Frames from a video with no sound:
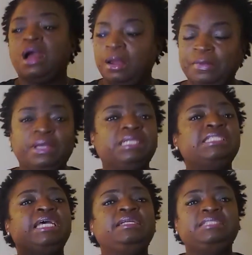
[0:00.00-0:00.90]
I'm going to
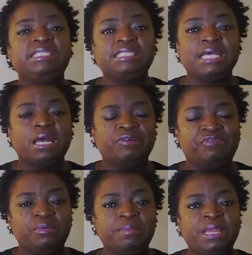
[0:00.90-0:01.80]
take this time
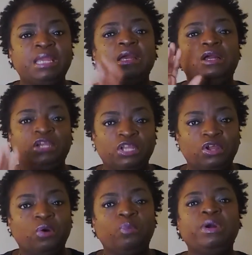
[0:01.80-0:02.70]
for me. You
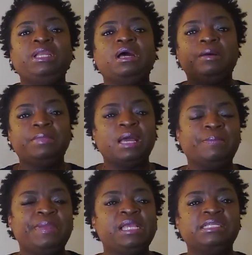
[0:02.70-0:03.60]
know what? I'm
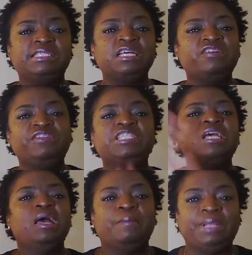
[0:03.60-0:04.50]
not being selfish,
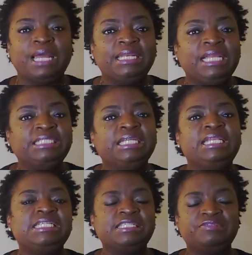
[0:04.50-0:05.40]
but I need to
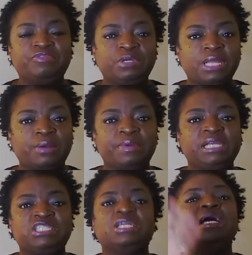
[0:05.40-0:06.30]
listen for
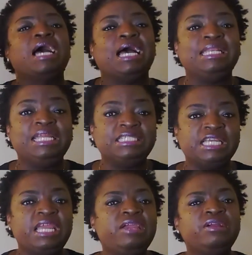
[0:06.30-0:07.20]
direction. I need to
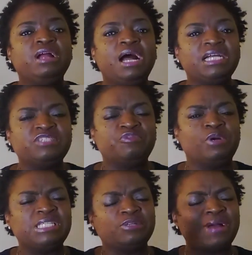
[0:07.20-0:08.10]
hear God's
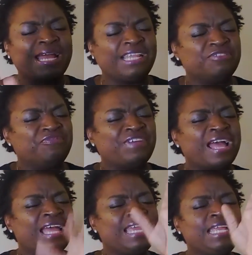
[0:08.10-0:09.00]
voice so I can
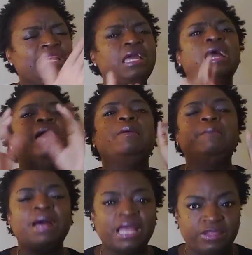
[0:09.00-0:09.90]
find
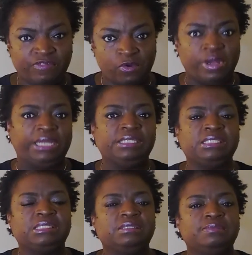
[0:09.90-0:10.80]
my
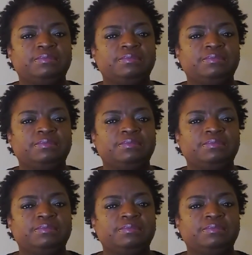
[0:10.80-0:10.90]
voice.